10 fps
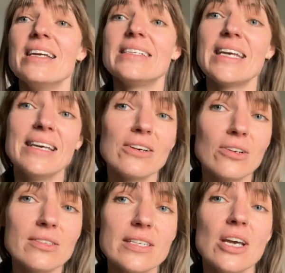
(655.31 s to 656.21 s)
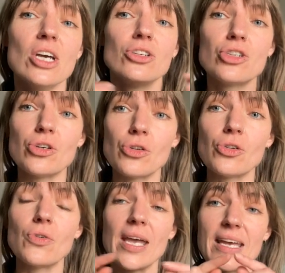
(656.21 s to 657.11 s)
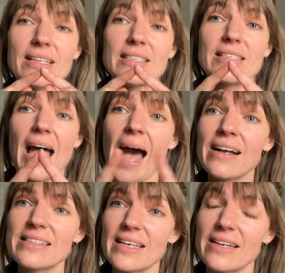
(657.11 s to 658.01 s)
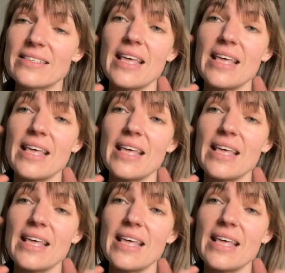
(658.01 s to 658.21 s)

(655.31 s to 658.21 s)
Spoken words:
tilt to its axis,